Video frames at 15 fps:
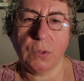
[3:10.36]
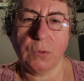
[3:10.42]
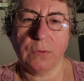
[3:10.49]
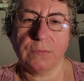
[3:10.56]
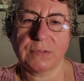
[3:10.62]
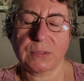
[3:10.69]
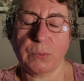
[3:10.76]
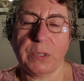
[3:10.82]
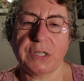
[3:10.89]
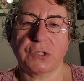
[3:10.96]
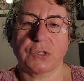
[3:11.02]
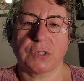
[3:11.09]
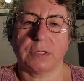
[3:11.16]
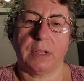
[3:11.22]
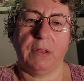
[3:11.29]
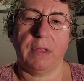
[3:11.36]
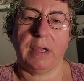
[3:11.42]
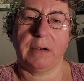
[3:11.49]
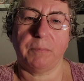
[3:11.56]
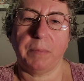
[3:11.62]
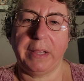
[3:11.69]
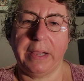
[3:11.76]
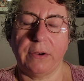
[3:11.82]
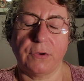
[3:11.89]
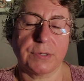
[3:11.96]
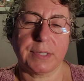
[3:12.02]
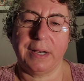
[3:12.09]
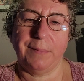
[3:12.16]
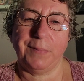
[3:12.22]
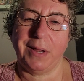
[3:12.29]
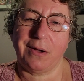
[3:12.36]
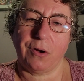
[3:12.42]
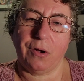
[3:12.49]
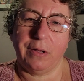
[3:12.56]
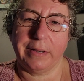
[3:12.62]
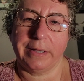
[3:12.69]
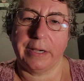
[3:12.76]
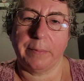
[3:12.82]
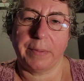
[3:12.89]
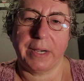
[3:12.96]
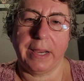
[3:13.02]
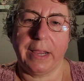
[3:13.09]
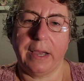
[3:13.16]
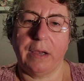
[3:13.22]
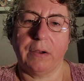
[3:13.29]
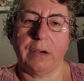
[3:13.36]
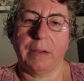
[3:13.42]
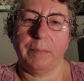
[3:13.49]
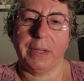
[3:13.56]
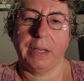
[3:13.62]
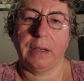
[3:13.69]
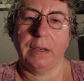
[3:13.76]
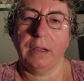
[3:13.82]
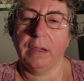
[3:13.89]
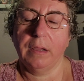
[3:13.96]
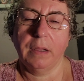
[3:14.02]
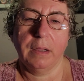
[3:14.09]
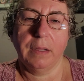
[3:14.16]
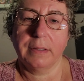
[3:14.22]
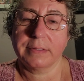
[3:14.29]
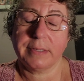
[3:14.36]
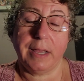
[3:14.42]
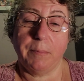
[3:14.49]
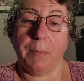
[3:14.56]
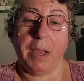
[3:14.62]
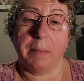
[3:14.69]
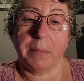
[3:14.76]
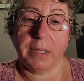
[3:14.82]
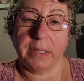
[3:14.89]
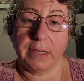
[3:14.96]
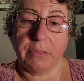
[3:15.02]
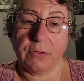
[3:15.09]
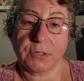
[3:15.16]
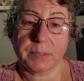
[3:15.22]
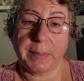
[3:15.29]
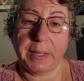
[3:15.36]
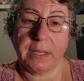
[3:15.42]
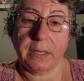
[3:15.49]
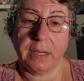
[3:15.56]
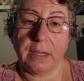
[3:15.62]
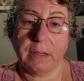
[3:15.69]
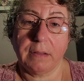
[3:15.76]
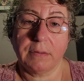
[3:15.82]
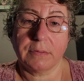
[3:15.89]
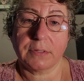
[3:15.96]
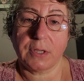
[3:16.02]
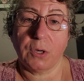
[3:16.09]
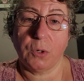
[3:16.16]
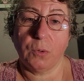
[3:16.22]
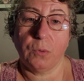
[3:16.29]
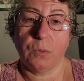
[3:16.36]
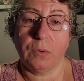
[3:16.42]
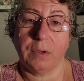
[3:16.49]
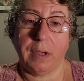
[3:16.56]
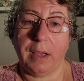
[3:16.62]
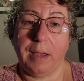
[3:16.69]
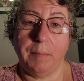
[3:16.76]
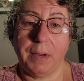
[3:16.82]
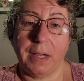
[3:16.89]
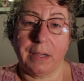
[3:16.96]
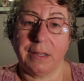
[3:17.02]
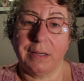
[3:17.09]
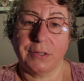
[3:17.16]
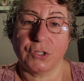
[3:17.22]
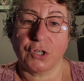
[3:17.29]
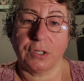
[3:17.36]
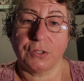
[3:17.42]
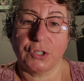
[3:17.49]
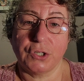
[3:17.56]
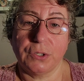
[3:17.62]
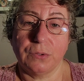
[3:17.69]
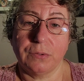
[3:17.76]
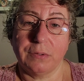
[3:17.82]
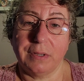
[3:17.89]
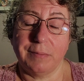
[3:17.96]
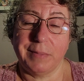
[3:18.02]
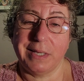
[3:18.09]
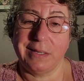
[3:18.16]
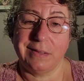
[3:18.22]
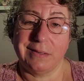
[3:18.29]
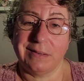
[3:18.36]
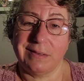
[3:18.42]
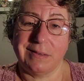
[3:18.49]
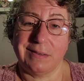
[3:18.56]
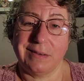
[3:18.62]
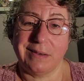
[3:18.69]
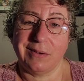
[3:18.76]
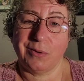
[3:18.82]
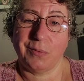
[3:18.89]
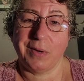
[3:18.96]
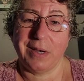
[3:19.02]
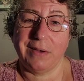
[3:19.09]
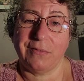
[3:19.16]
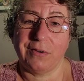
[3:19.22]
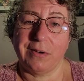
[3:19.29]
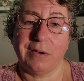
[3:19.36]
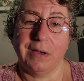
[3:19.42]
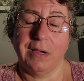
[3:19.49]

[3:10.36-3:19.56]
have switched a lot of planners, and I'm not calling anybody out. I mean, it's not my money they're spending, so I'm not going to judge you. I mean, you know, whatever.